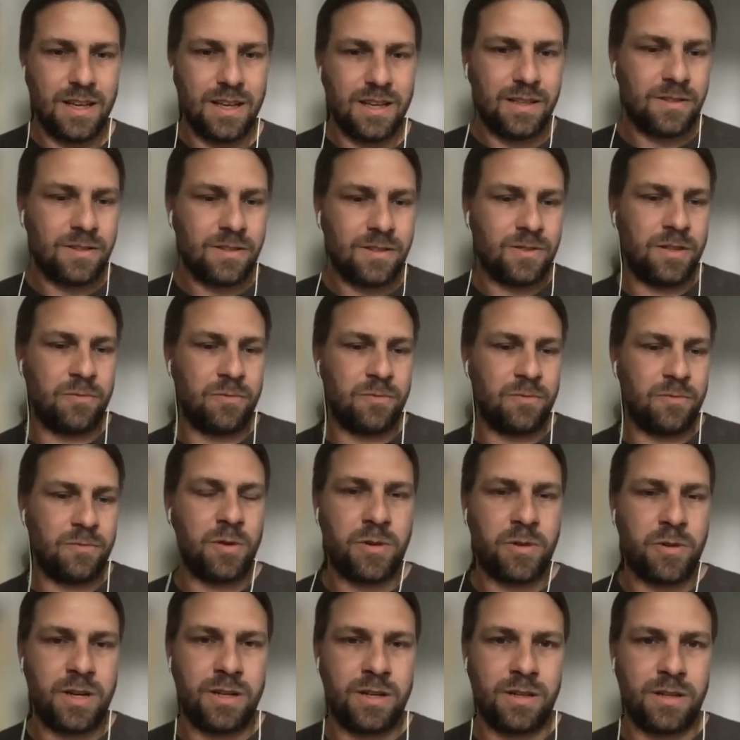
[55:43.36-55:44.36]
so and we
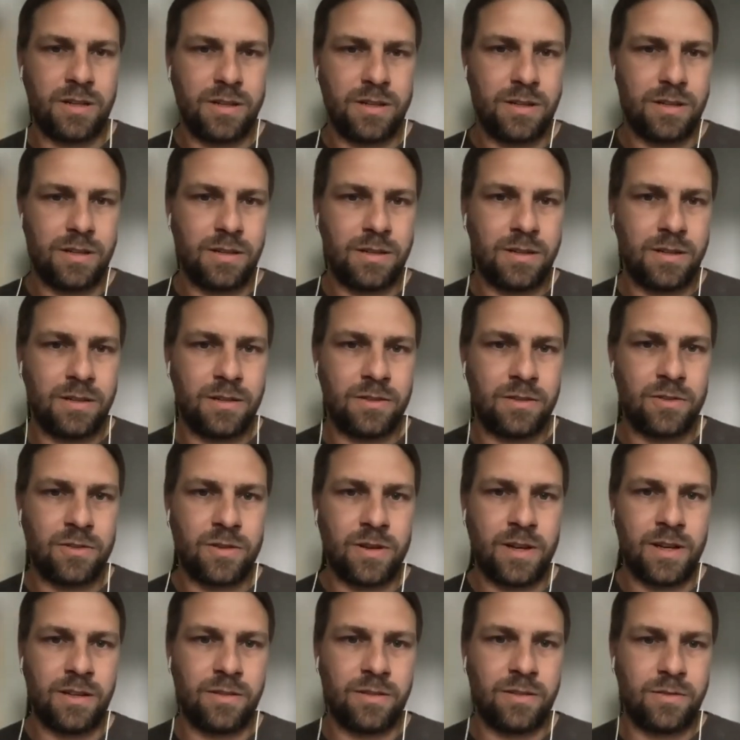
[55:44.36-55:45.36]
were
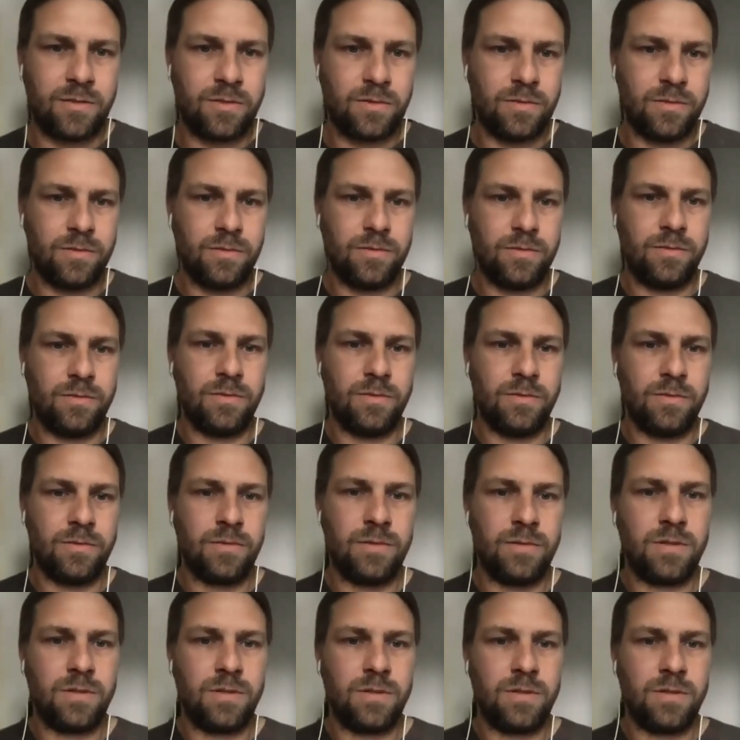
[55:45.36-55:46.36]
trying to
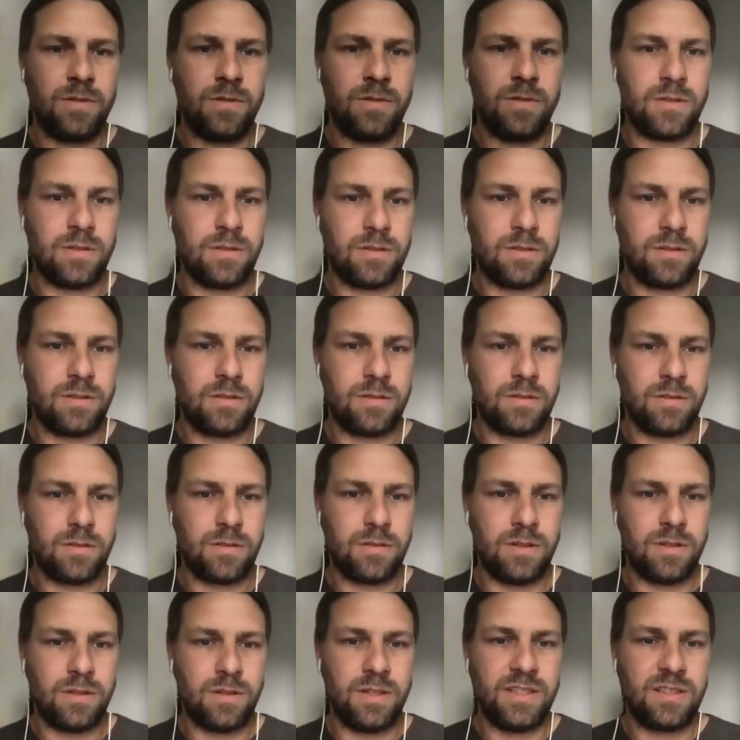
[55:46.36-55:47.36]

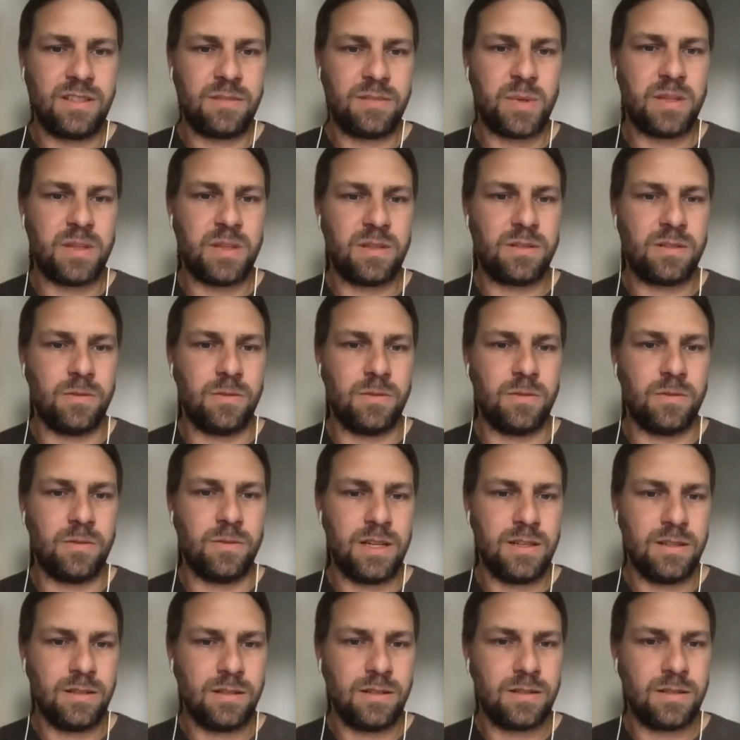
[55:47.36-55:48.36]
list
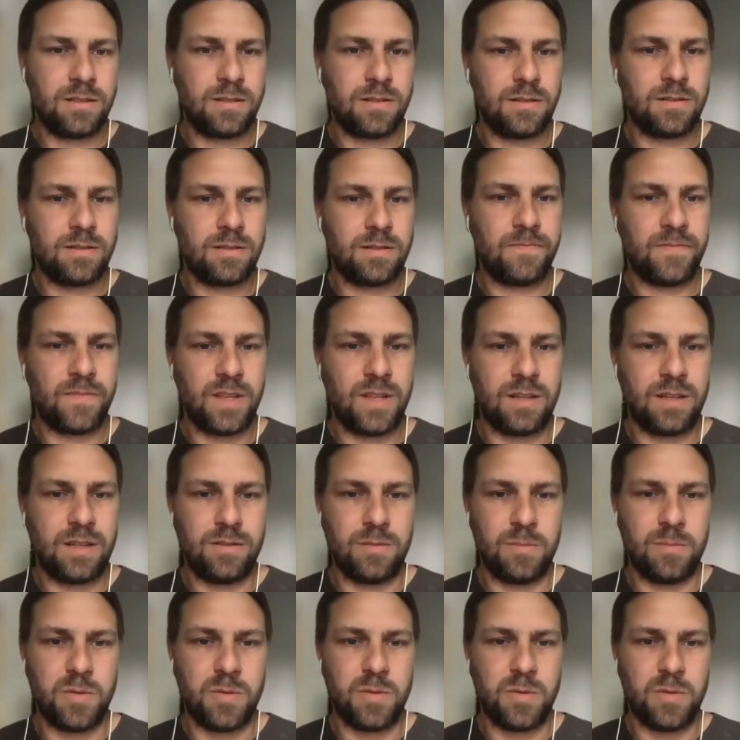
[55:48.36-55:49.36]
personas at the
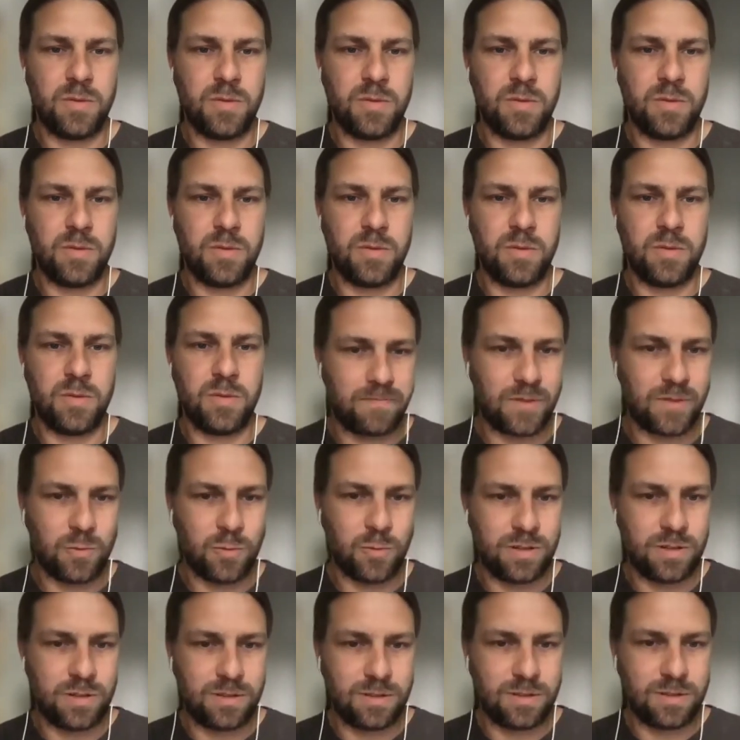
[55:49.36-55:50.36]
moment
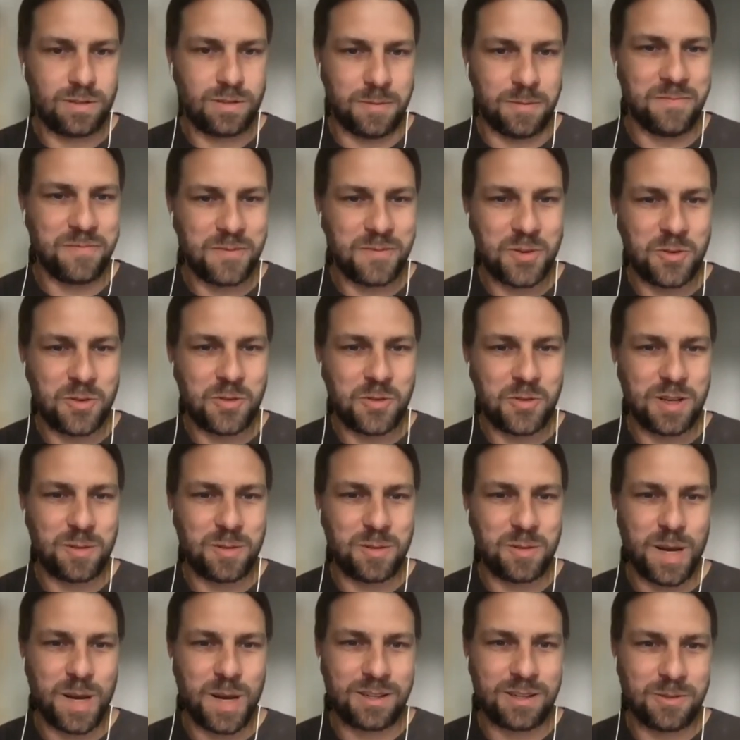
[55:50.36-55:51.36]
with some going
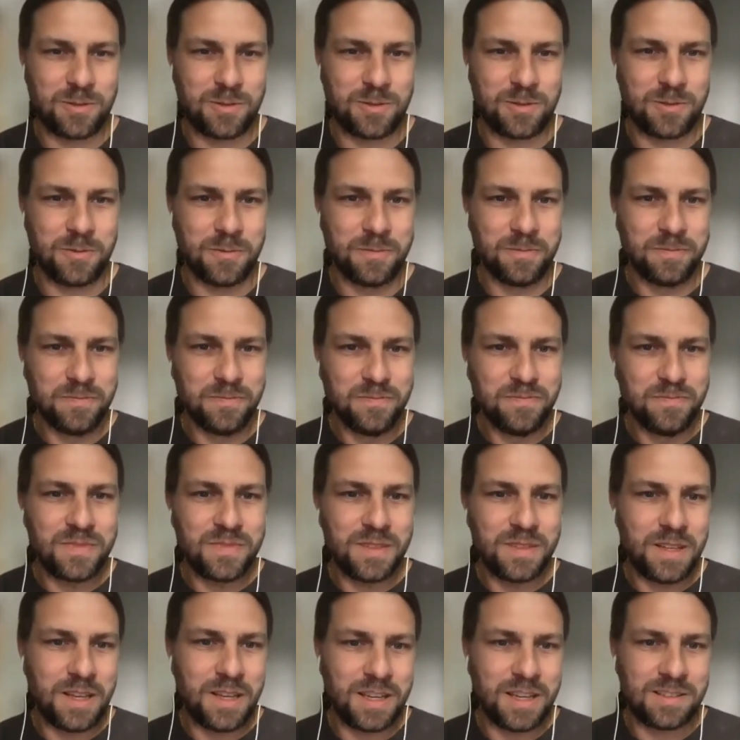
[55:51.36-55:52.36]
back to
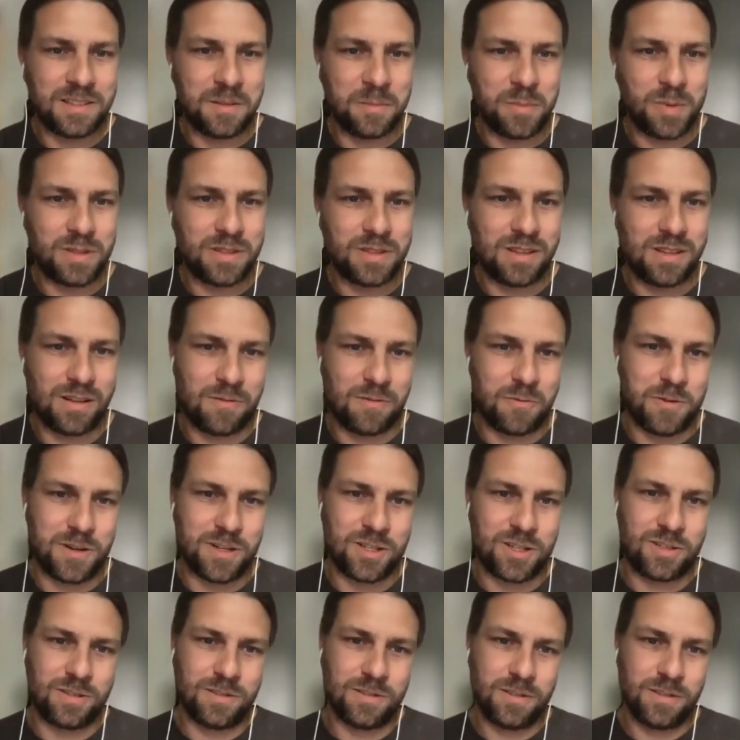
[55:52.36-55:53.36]
examples and
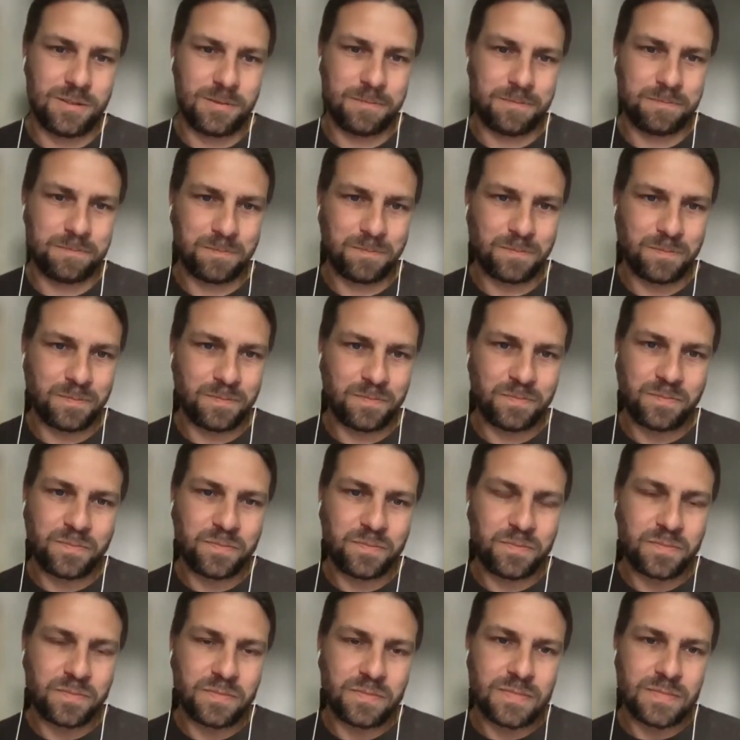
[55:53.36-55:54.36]
questions.
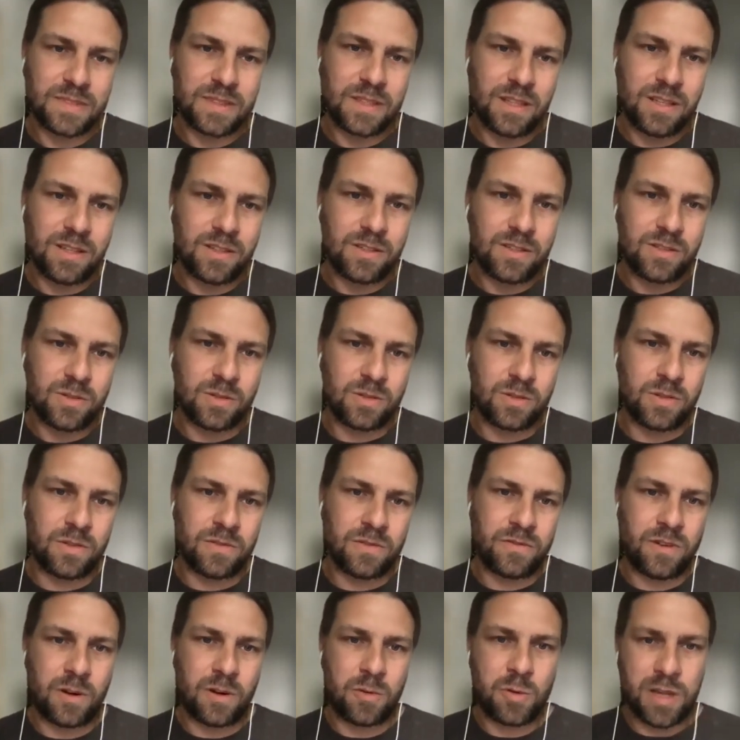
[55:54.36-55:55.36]
So
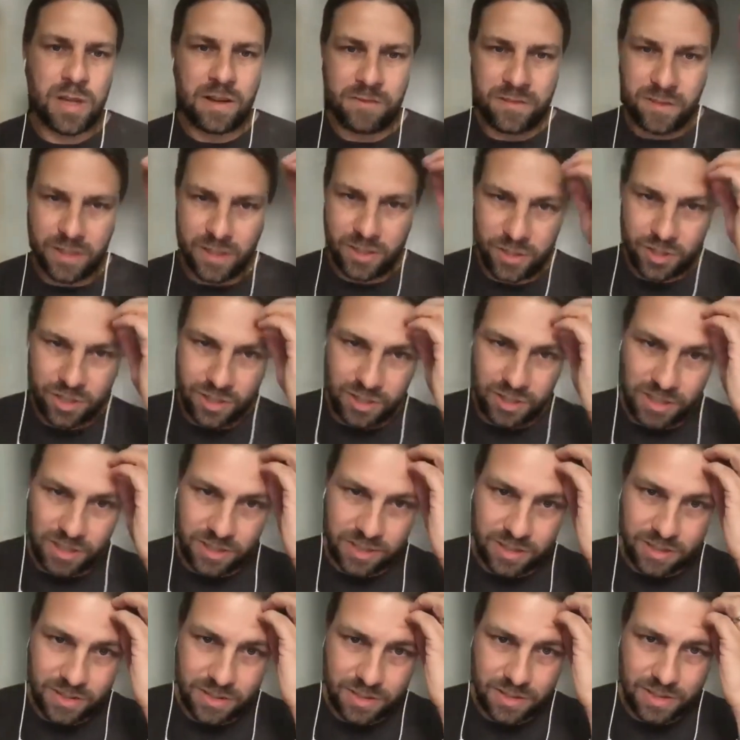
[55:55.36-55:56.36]
far we have
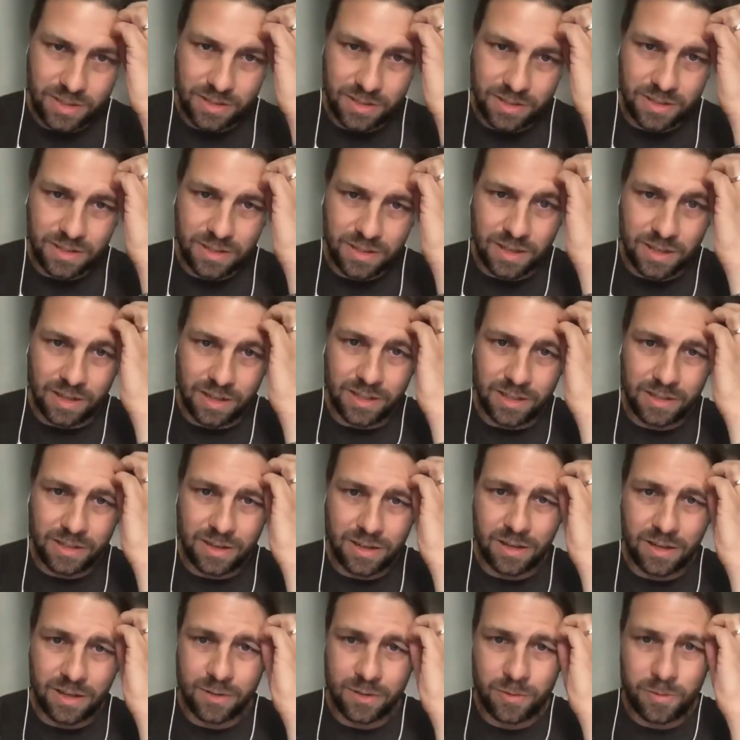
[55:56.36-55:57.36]
engineers installing
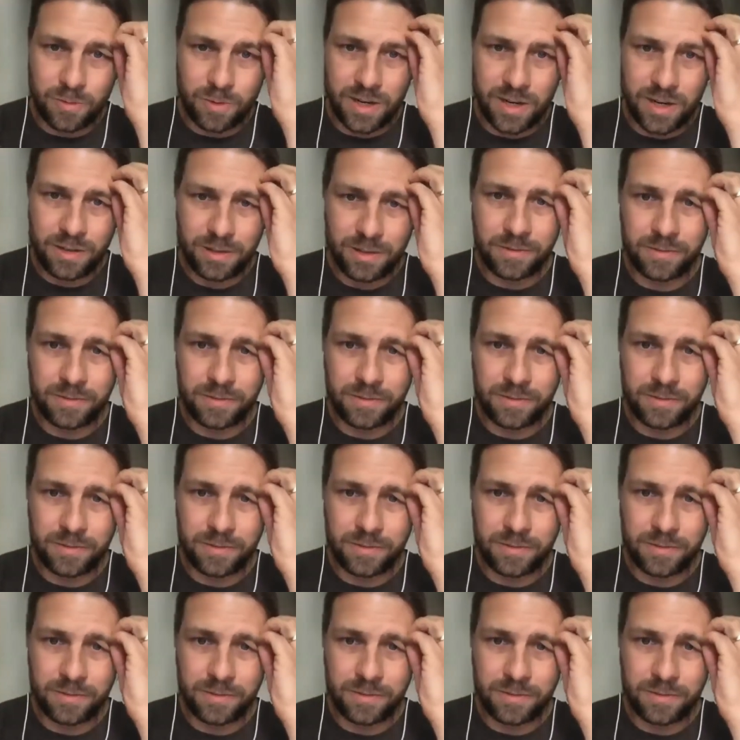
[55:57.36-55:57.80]
hardware,